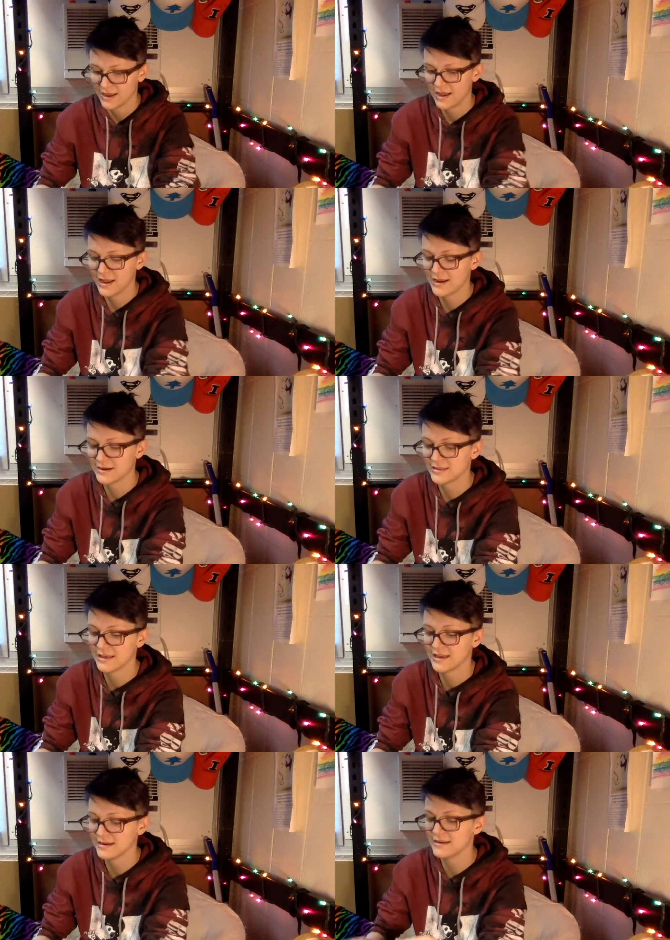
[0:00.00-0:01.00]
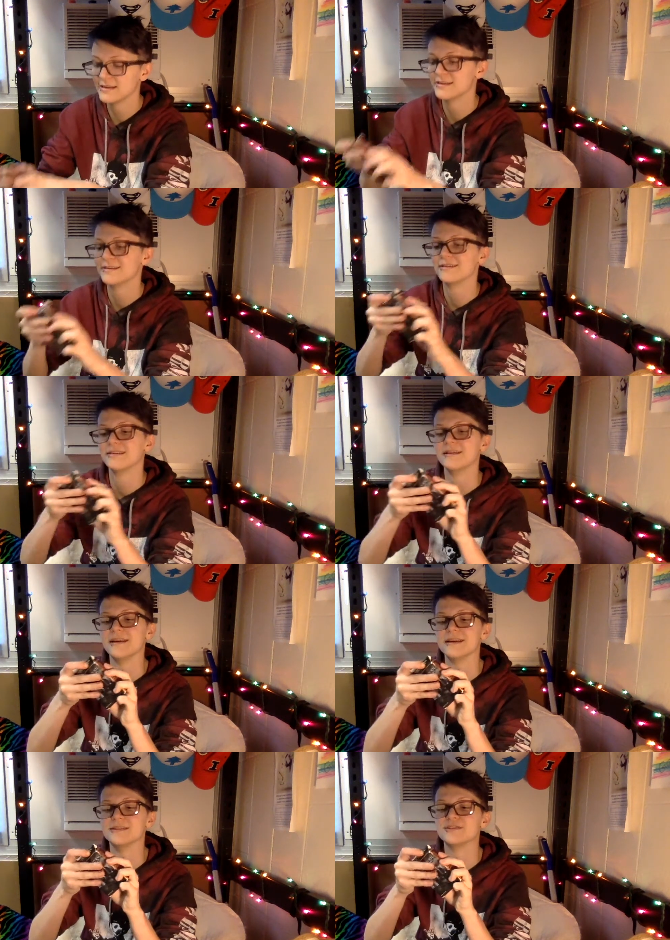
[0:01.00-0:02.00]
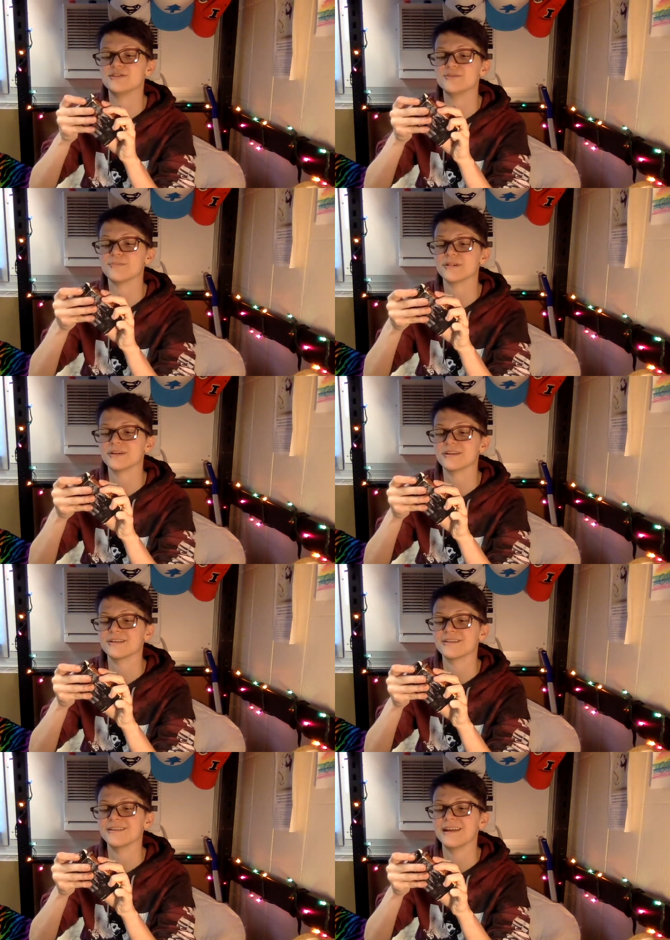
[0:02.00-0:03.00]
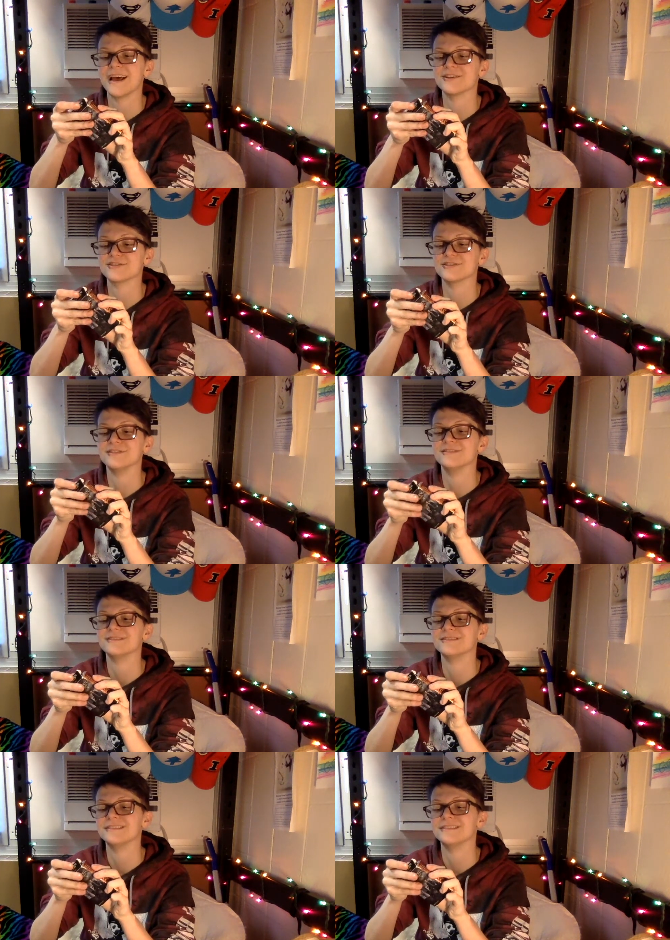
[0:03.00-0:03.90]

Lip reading: and then a supernatural